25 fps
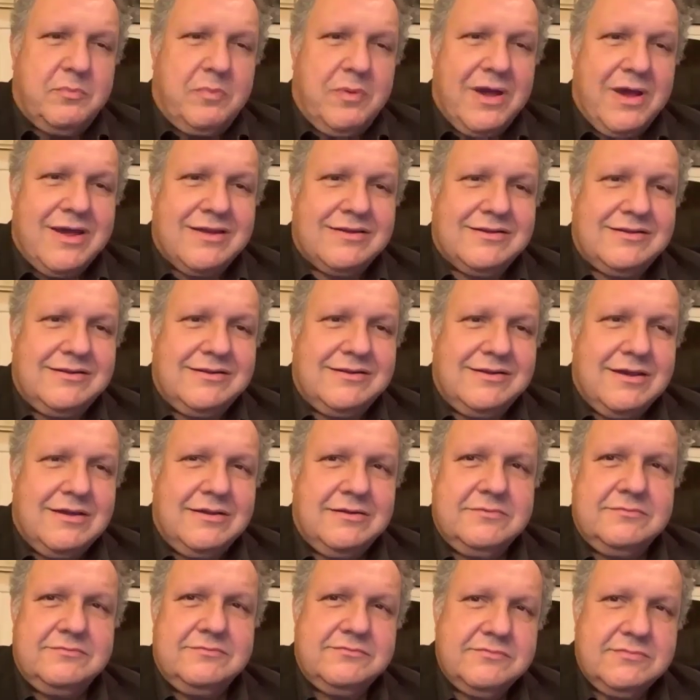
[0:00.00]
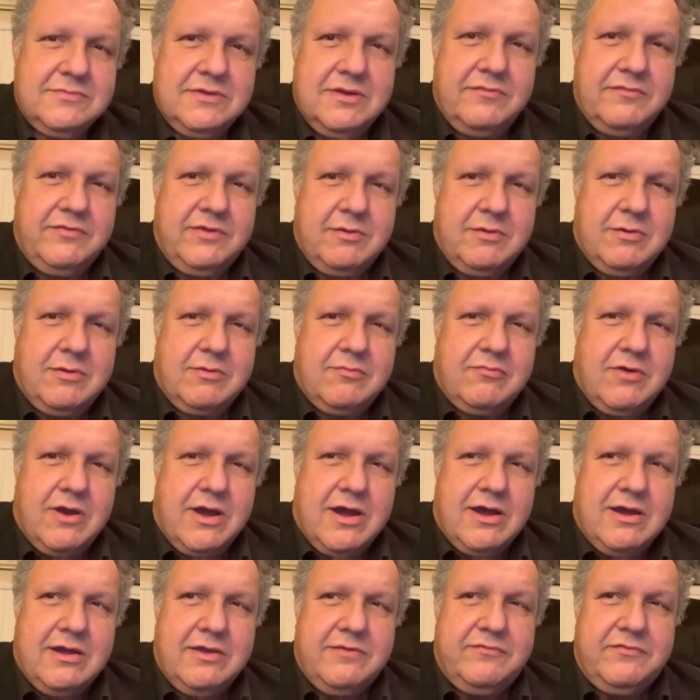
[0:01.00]
Butler, have you
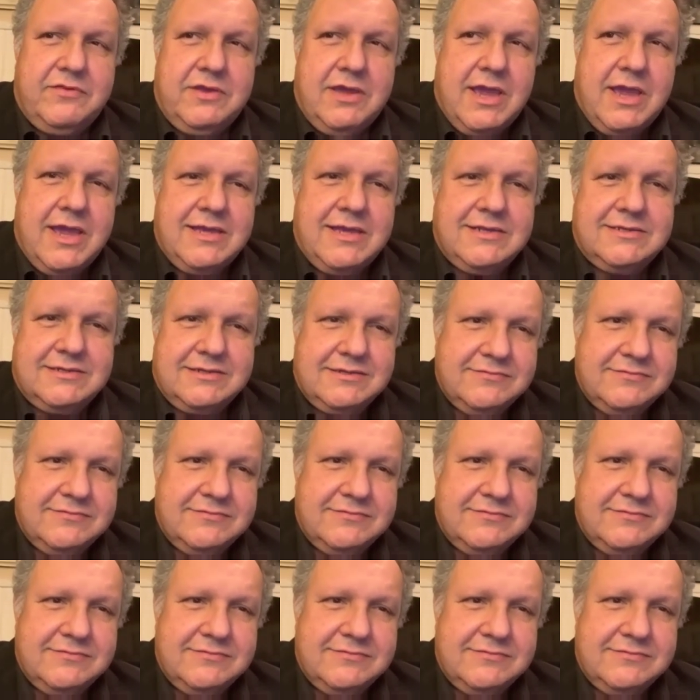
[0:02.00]
arrived yet?